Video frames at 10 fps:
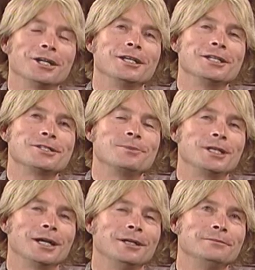has
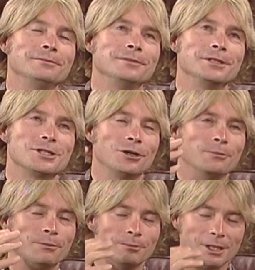become
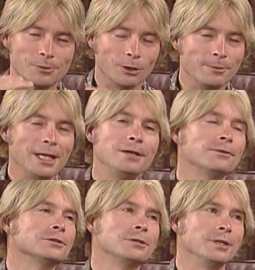so much more
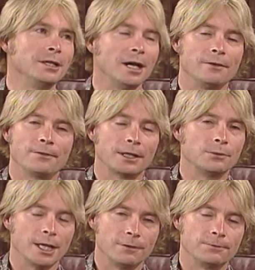meaningful to me. In fact,
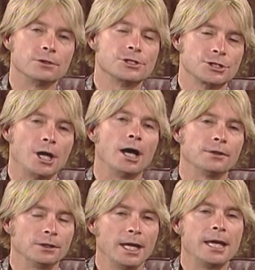when I first saw
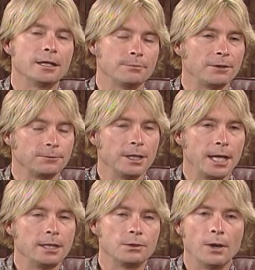the lake, my friend
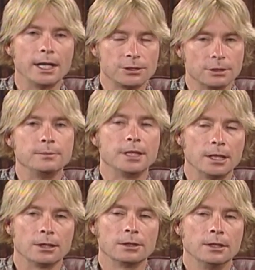Annie Quiet took me there,